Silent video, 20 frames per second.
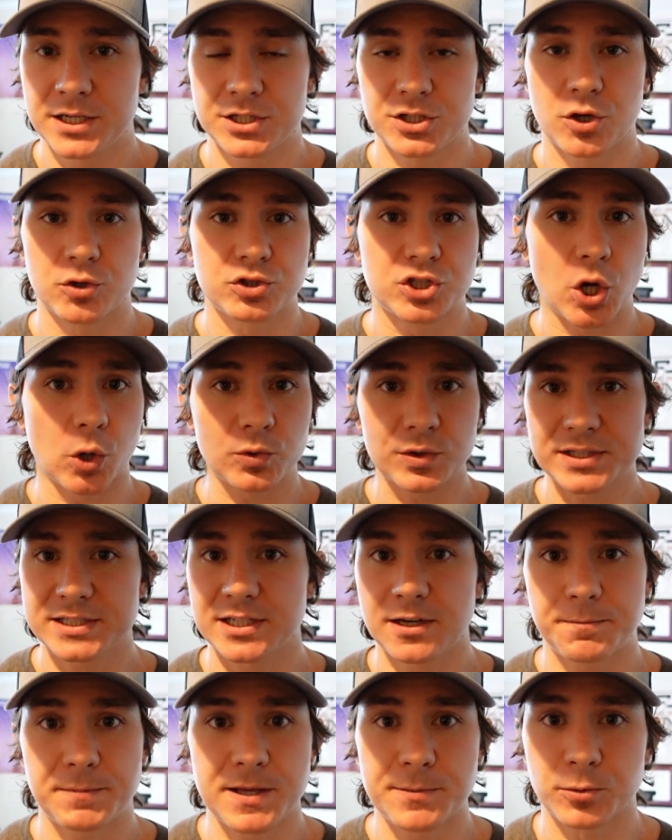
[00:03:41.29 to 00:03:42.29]
You know, don't
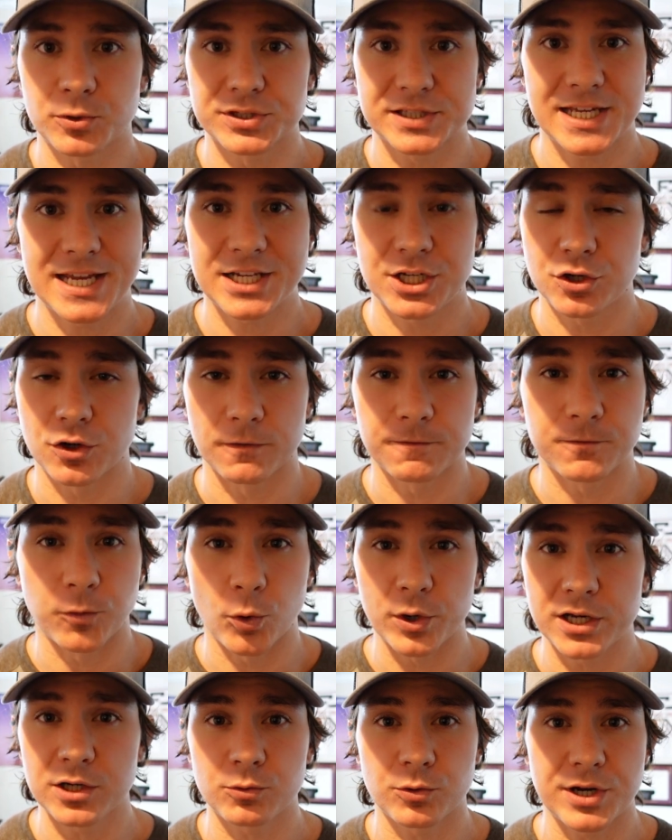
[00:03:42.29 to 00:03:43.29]
listen to people saying you're
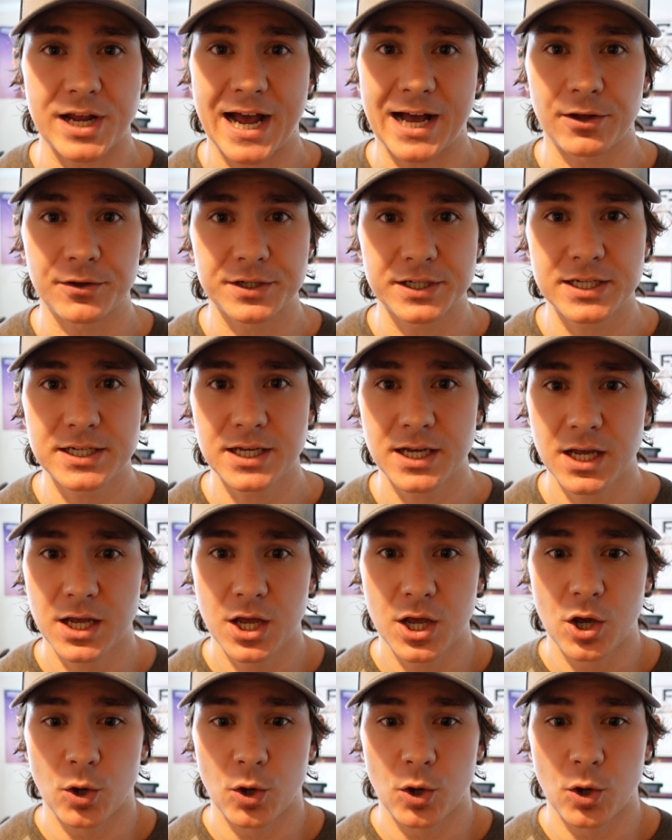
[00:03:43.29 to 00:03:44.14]
avoiding reality.